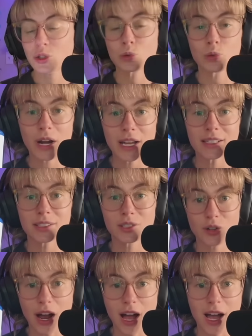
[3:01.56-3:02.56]

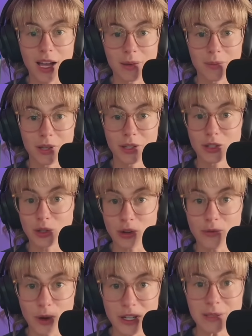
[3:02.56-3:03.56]
transcribe
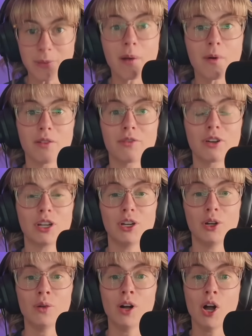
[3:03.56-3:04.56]
your voice memo for
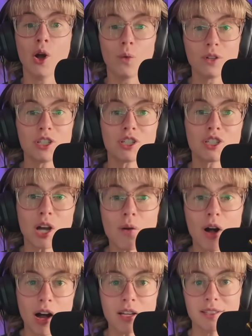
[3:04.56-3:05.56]
you, which is
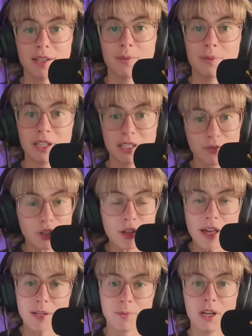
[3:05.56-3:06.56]
so awesome, because if you're
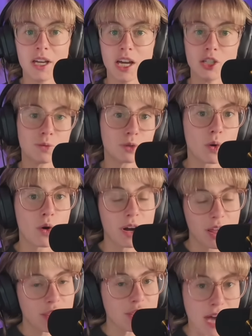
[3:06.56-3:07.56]
like me and you
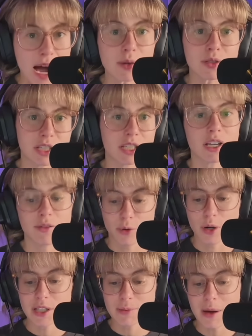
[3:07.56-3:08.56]
record thousands of
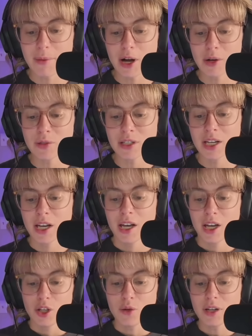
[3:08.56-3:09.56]
voice memos,
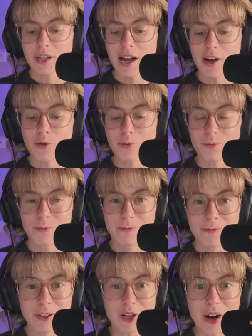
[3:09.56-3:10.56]
you can now
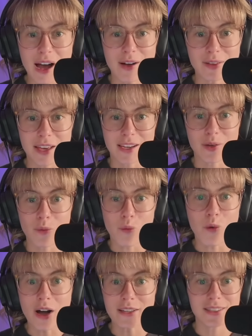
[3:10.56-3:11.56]
figure out like
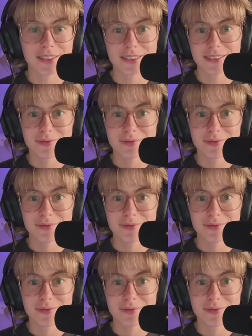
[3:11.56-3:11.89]
what